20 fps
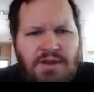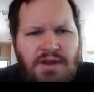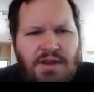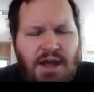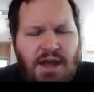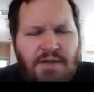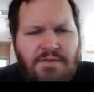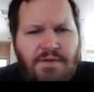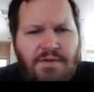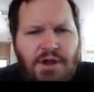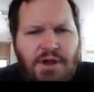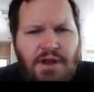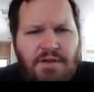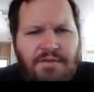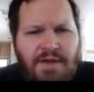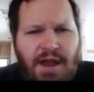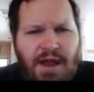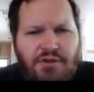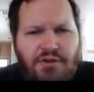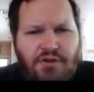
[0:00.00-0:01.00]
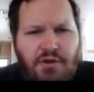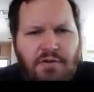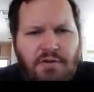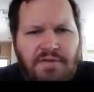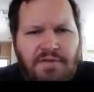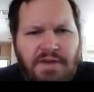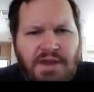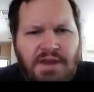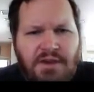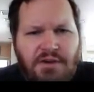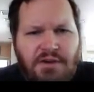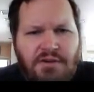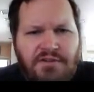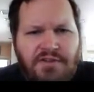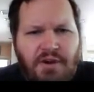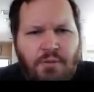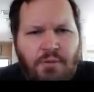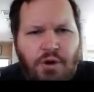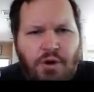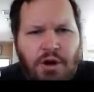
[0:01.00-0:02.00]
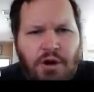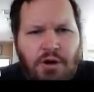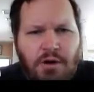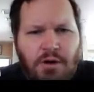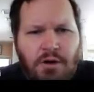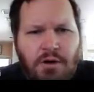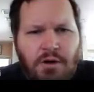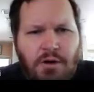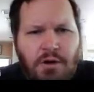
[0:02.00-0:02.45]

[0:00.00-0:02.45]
I forget a factor of V here somewhere?